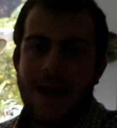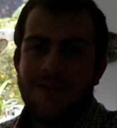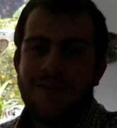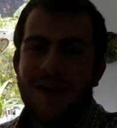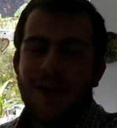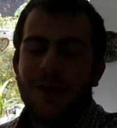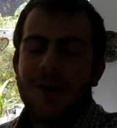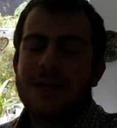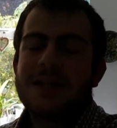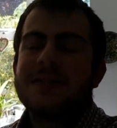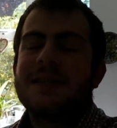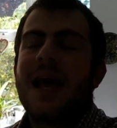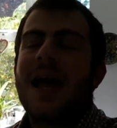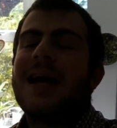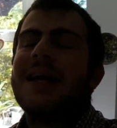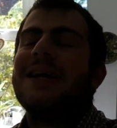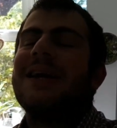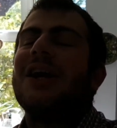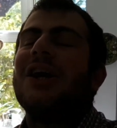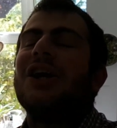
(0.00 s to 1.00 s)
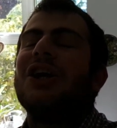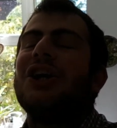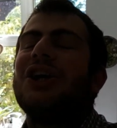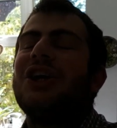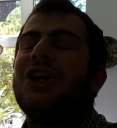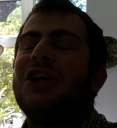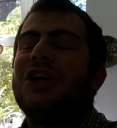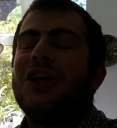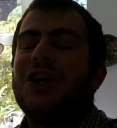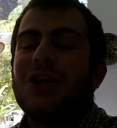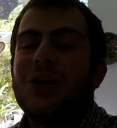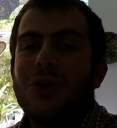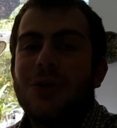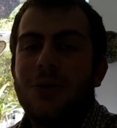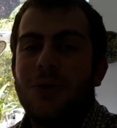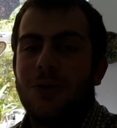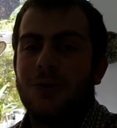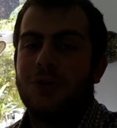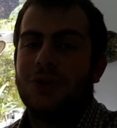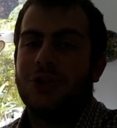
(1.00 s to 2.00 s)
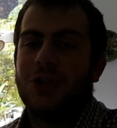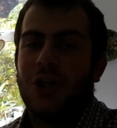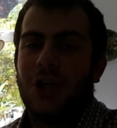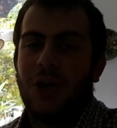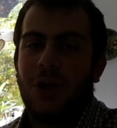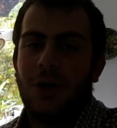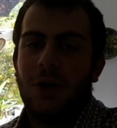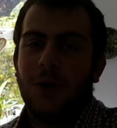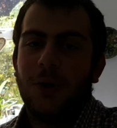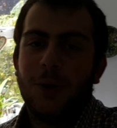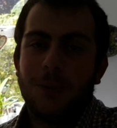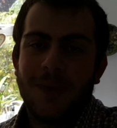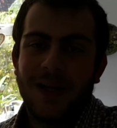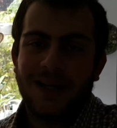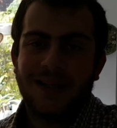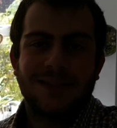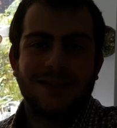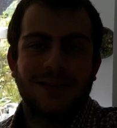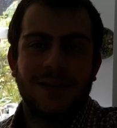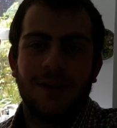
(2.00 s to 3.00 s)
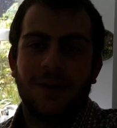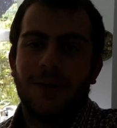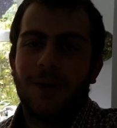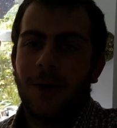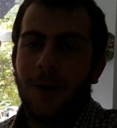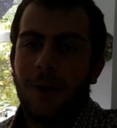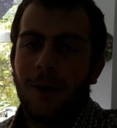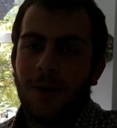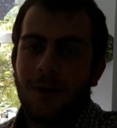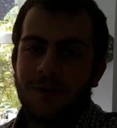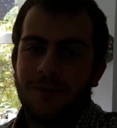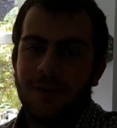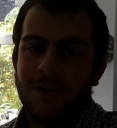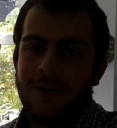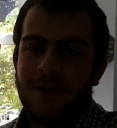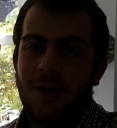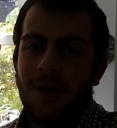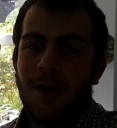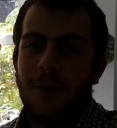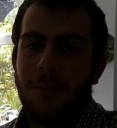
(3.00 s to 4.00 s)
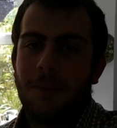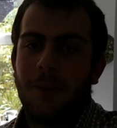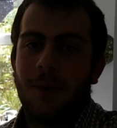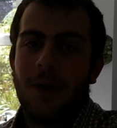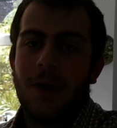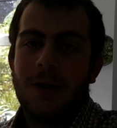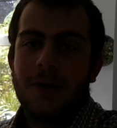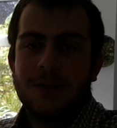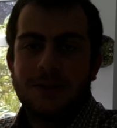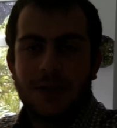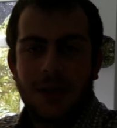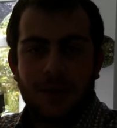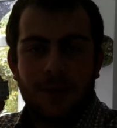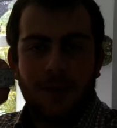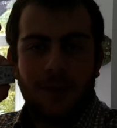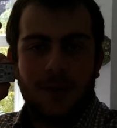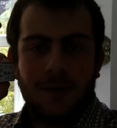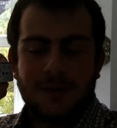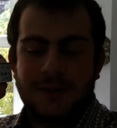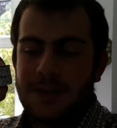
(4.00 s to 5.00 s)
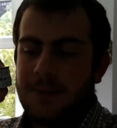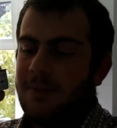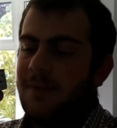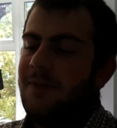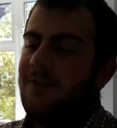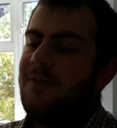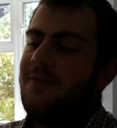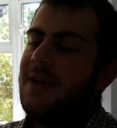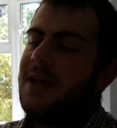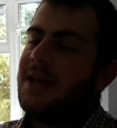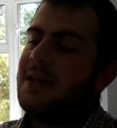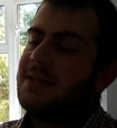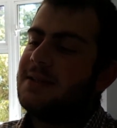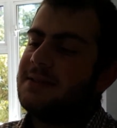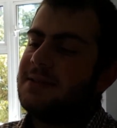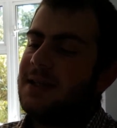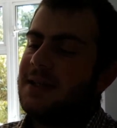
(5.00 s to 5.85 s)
There is a huge Lumix logo along the top, so I got some of this.